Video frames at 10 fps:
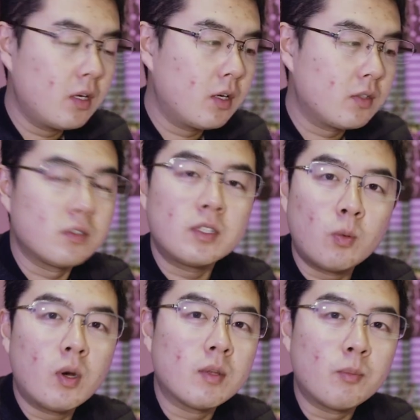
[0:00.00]
a
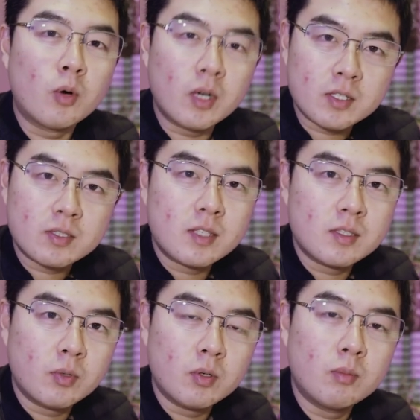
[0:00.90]
Z1 more
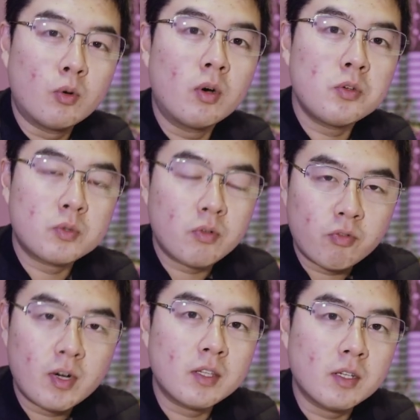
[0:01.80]
accessible, more
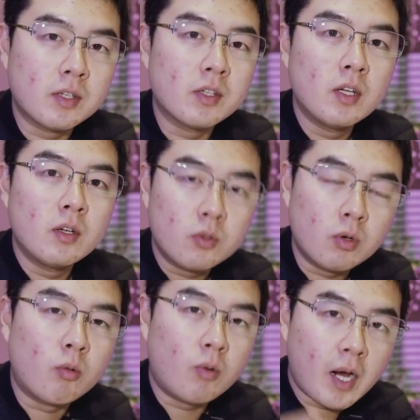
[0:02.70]
user-friendly
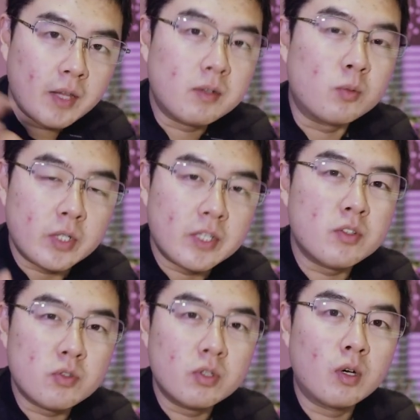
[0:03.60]
to a wide
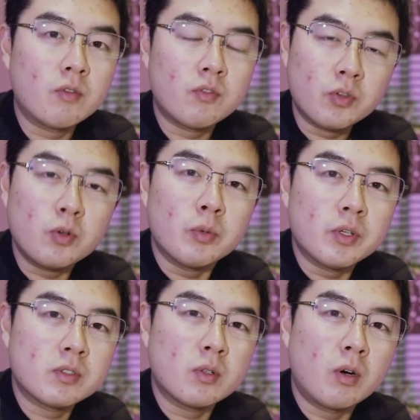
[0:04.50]
range of
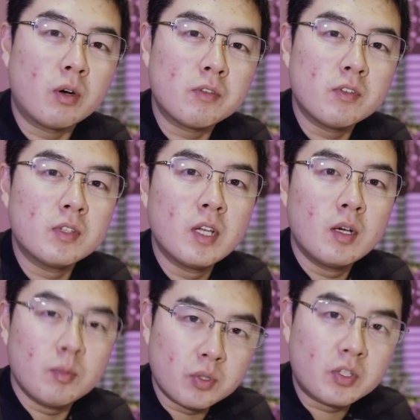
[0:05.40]
newbies or even
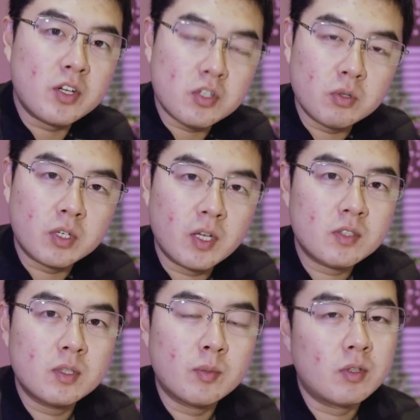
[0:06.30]
potential
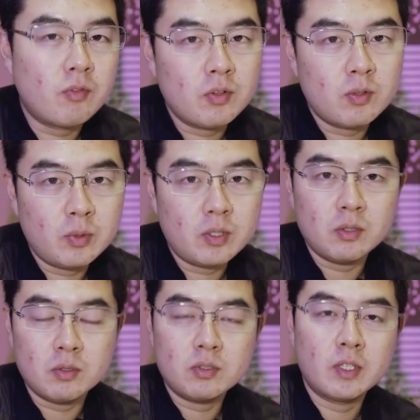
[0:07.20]
customer for the
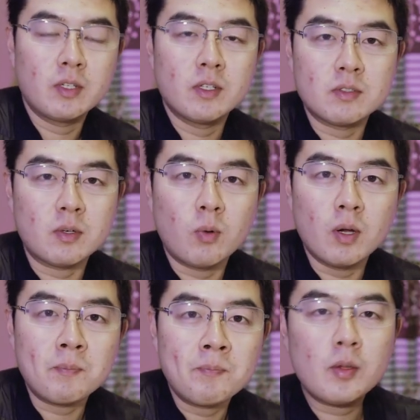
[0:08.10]
Ricoh Theta
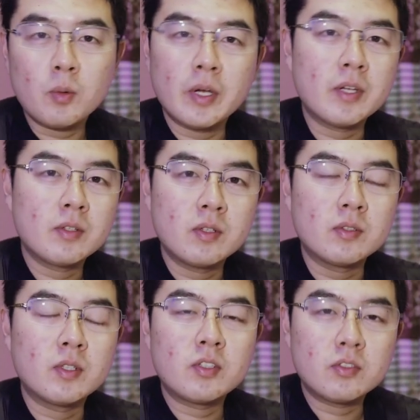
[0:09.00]
Z1. Anyway,
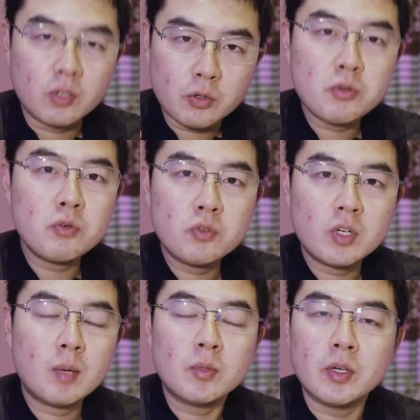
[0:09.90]
this is a huge
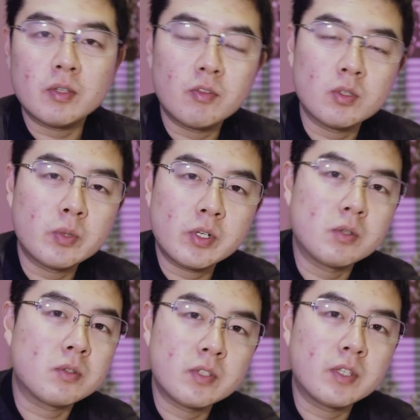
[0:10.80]
update for the
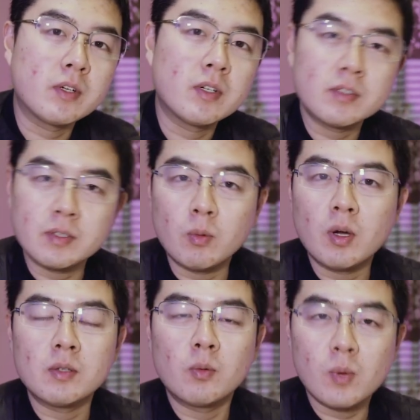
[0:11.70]
Ricoh Theta
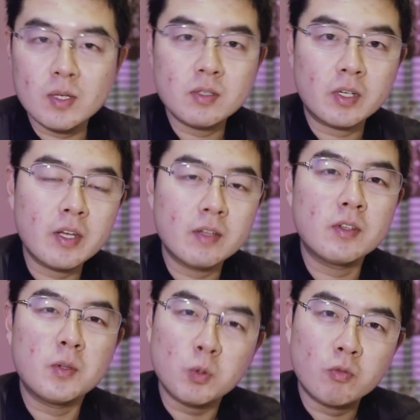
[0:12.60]
Z1 once
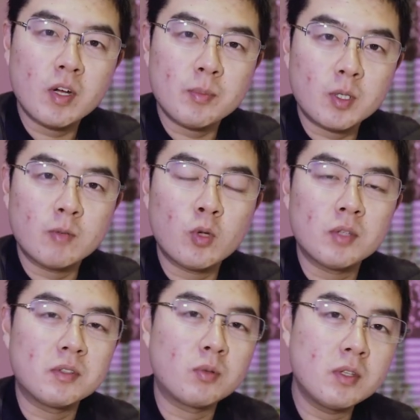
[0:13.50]
again in November of
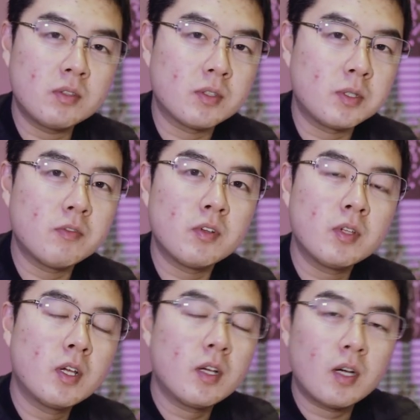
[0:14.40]
2020,
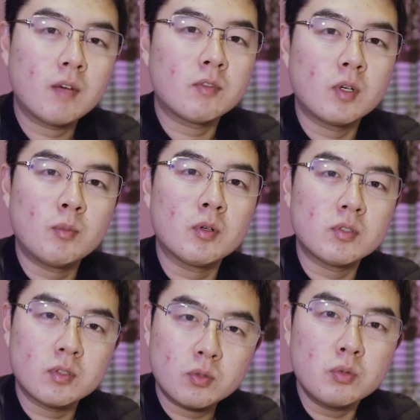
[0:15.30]
even after
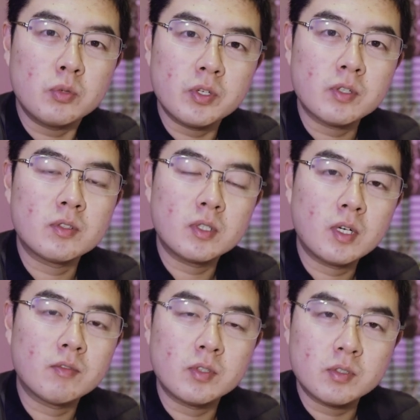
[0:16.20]
almost two years
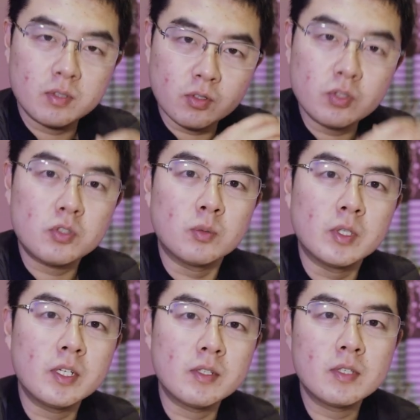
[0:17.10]
of its initial
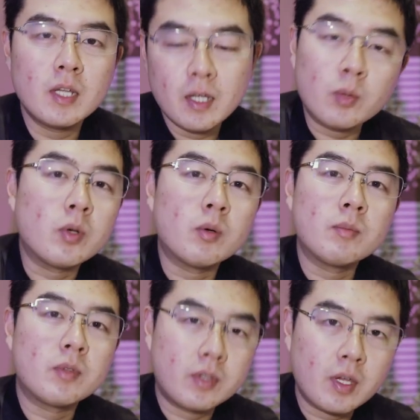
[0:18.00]
release. It will
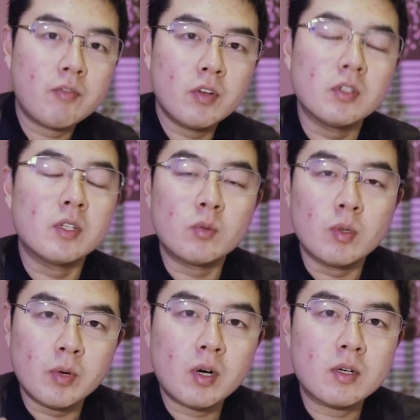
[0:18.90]
definitely
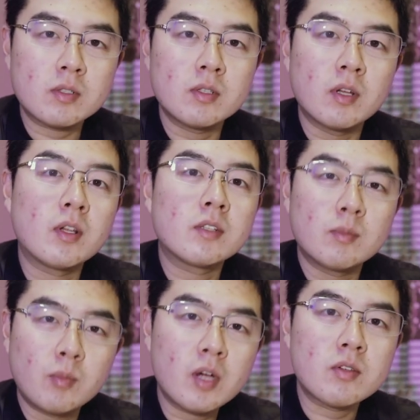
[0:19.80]
remarks
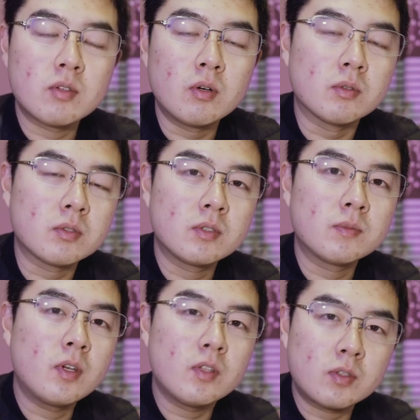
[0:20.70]
another milestone
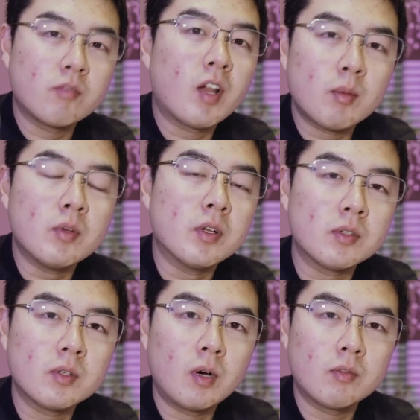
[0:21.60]
in the
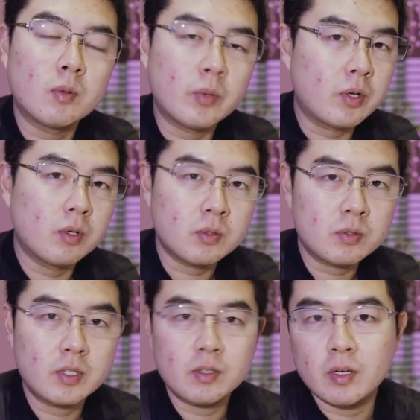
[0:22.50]
development of the Ricoh
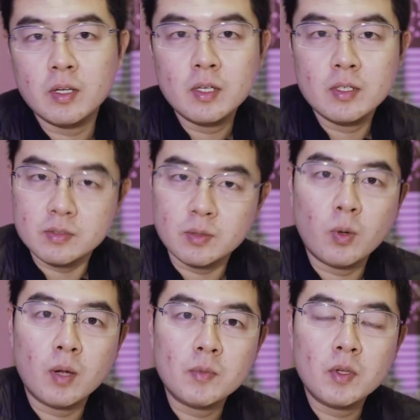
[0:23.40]
Theta
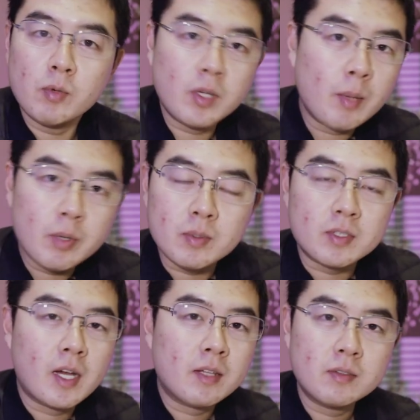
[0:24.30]
Z1. I'm really happy with
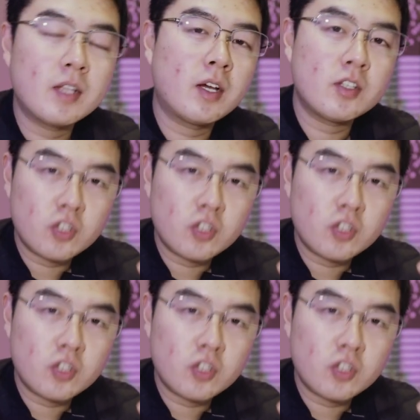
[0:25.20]
that, and I